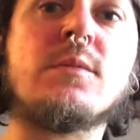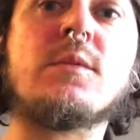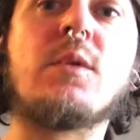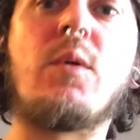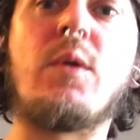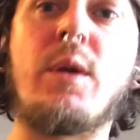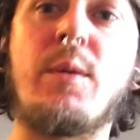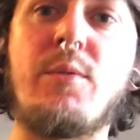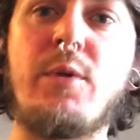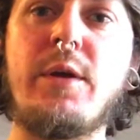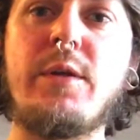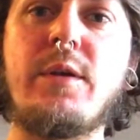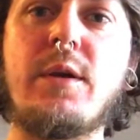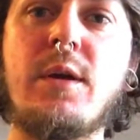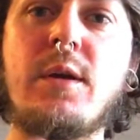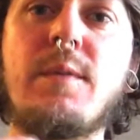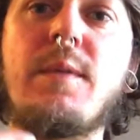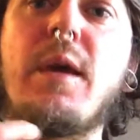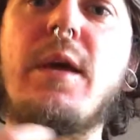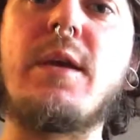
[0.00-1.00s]
When I breathe
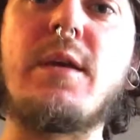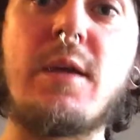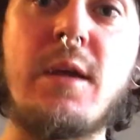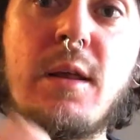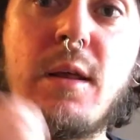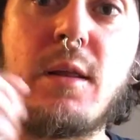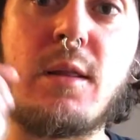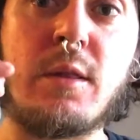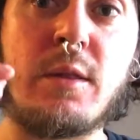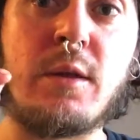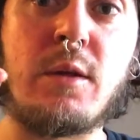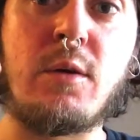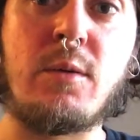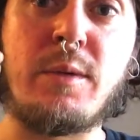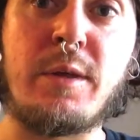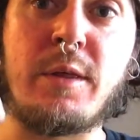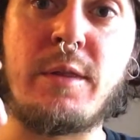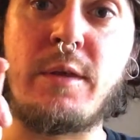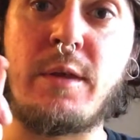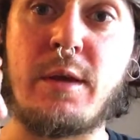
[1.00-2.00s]
in, I get a little
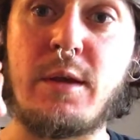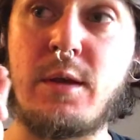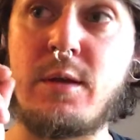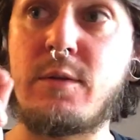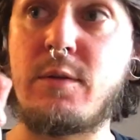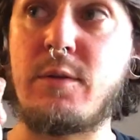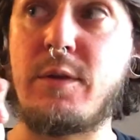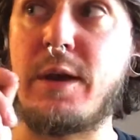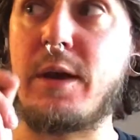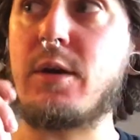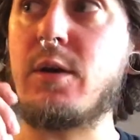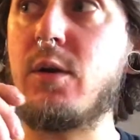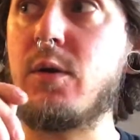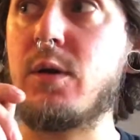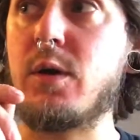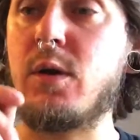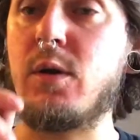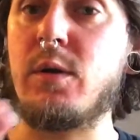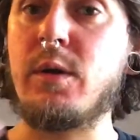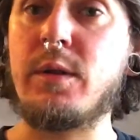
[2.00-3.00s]
bit of the hint of that
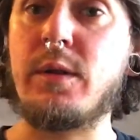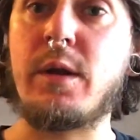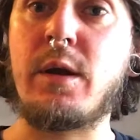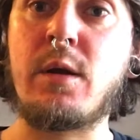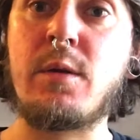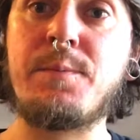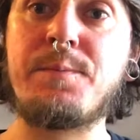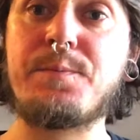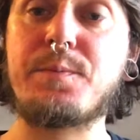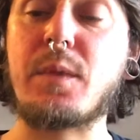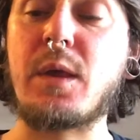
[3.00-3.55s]
cocoa in there,